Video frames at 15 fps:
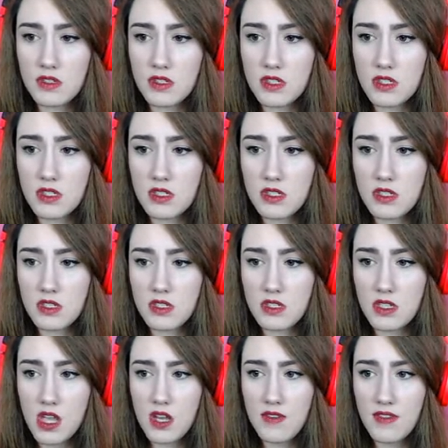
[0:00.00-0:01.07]
the
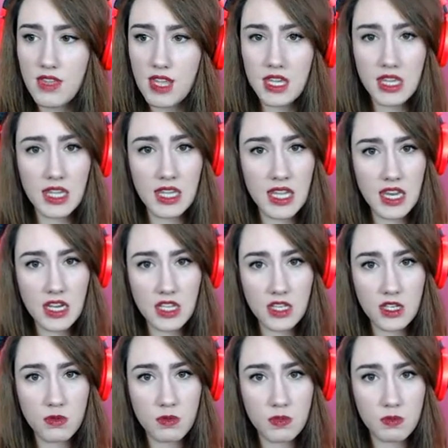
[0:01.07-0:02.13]
son of that lady
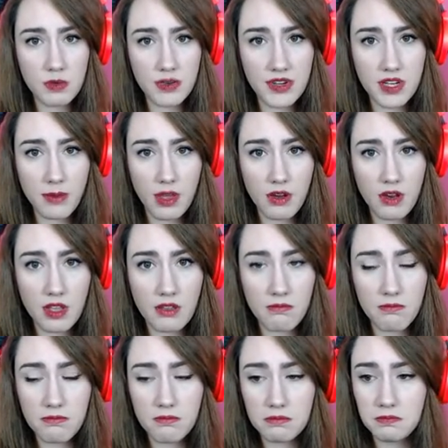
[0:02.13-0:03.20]
who was worried about
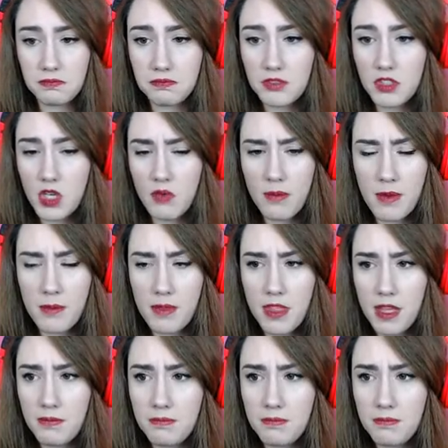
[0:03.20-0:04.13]
that. Y'all remember that?